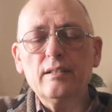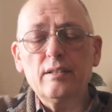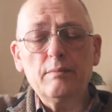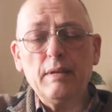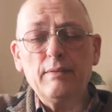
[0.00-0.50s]

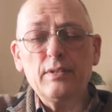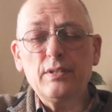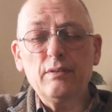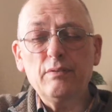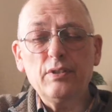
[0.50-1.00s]
sometimes
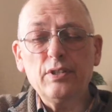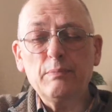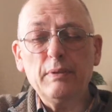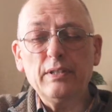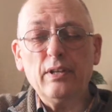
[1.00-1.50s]
tunes are
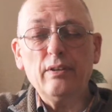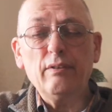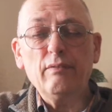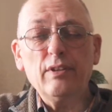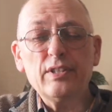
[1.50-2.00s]
just built on
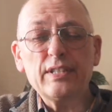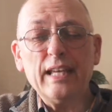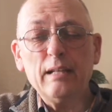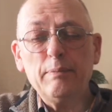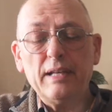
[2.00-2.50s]
a
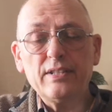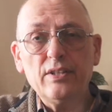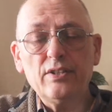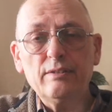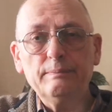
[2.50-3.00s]
scale
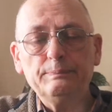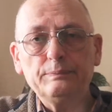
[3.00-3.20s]
passage,